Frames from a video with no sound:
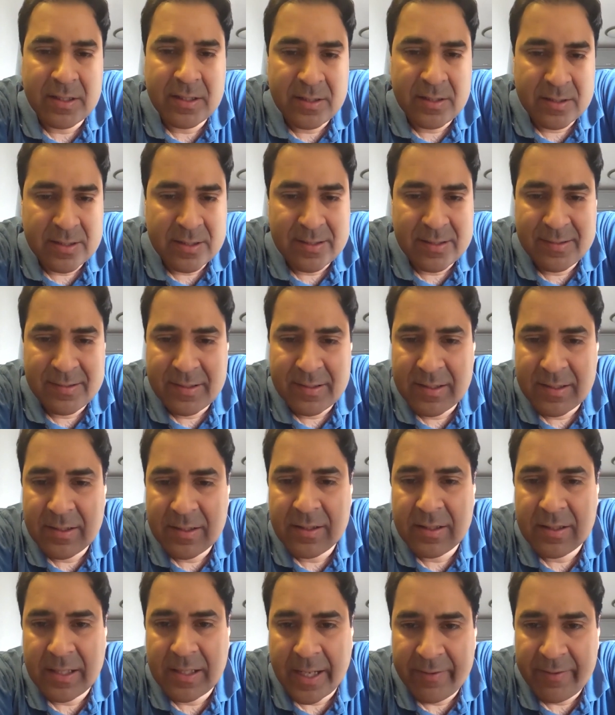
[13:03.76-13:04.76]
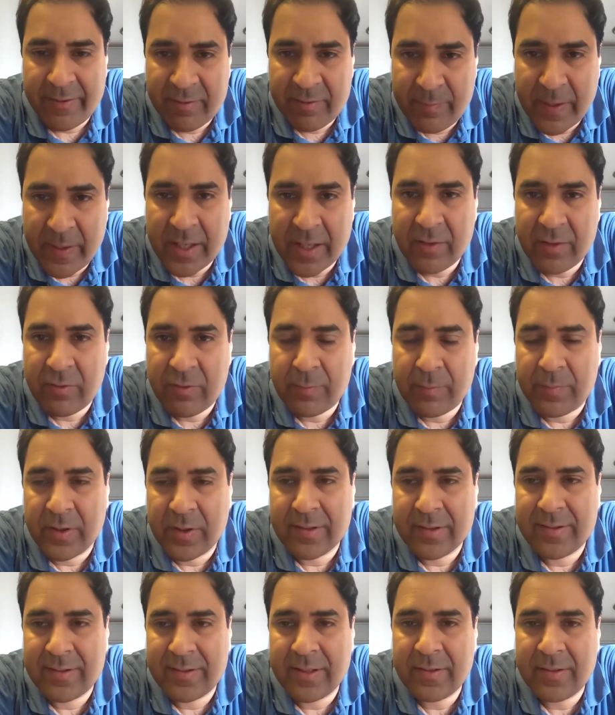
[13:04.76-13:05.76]
considered a lifespan of a
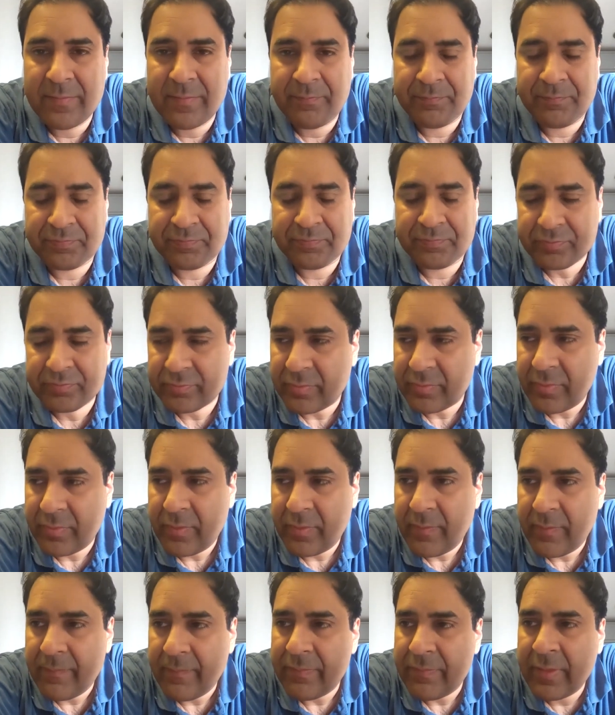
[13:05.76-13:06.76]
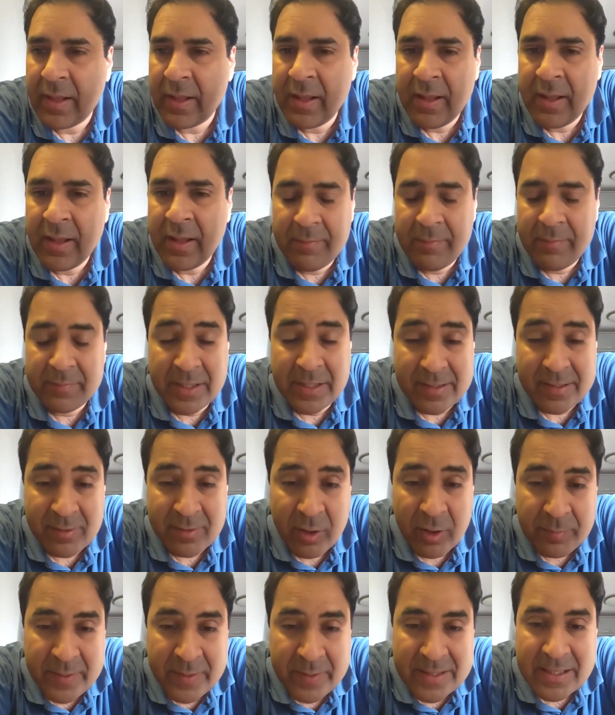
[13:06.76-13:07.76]
person. Does
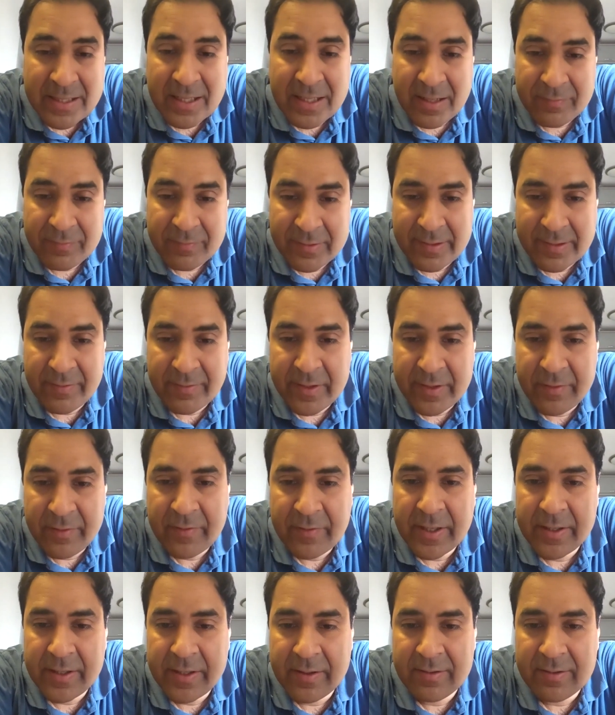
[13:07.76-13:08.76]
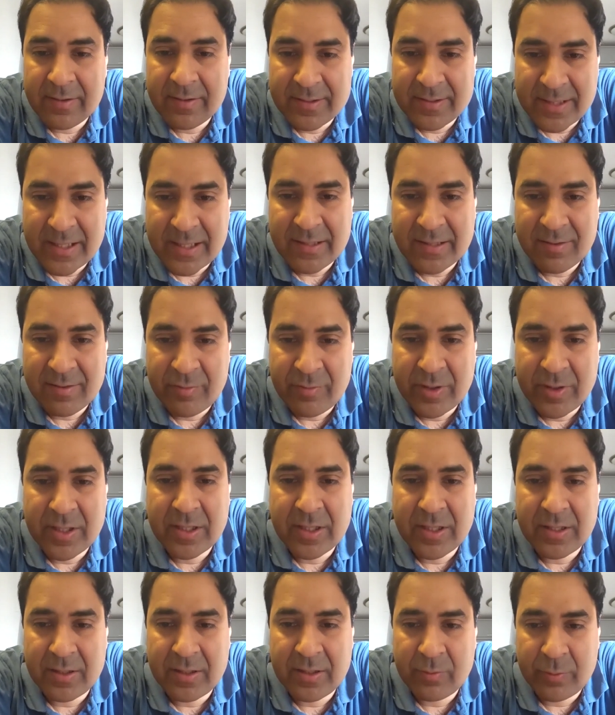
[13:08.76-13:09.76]
not mean that after 75 years the cells
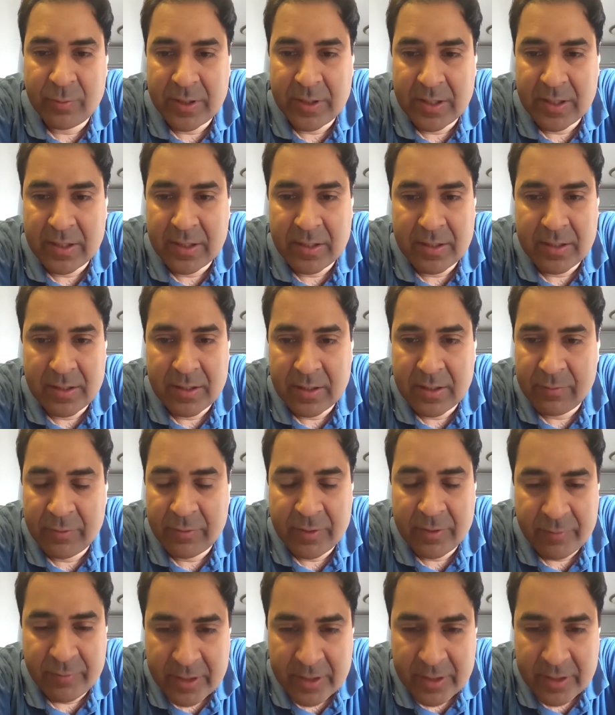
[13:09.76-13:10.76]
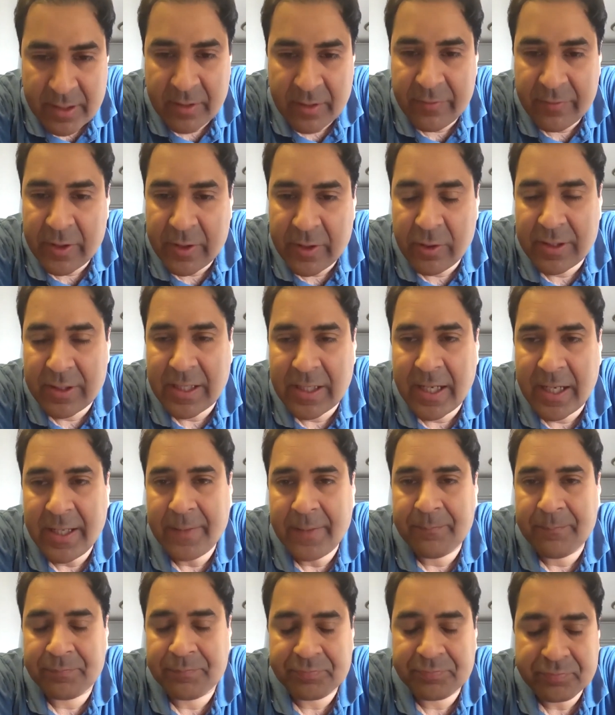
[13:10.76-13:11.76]
will wither away or die.
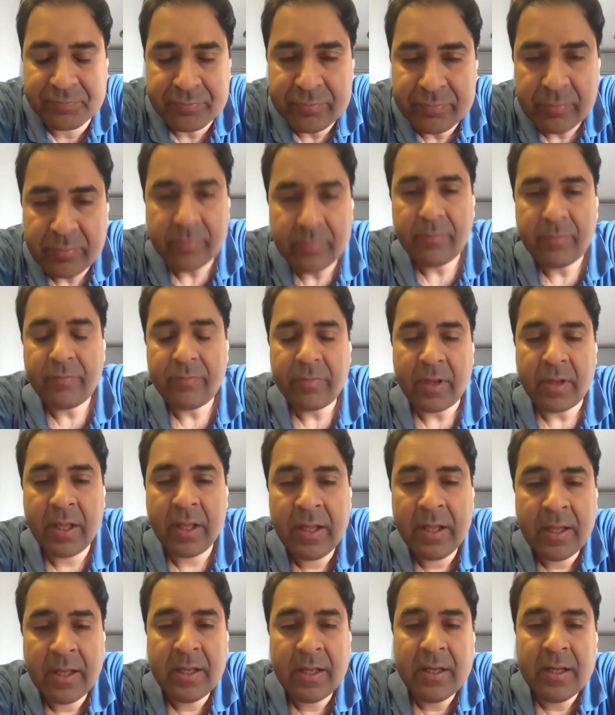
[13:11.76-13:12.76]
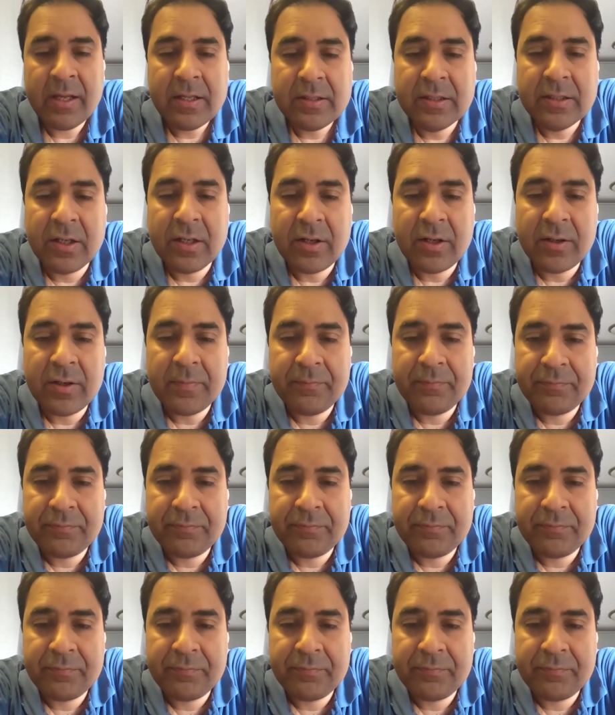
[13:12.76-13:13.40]
The